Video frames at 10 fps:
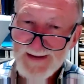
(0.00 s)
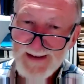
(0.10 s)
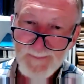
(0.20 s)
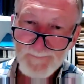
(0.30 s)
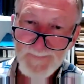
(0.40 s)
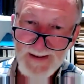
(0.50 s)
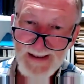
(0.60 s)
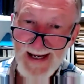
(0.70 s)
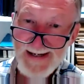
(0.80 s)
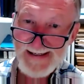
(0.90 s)
can
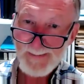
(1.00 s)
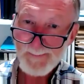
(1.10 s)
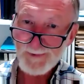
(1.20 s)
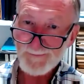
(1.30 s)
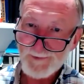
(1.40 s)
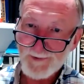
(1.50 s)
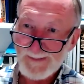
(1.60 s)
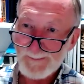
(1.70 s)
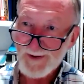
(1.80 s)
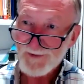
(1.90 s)
be a number of
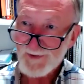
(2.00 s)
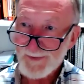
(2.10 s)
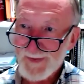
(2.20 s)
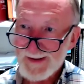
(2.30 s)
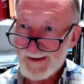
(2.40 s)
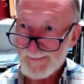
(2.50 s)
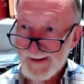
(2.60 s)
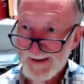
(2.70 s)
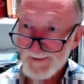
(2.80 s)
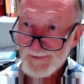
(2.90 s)
treatments to think
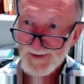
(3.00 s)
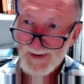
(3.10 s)
about.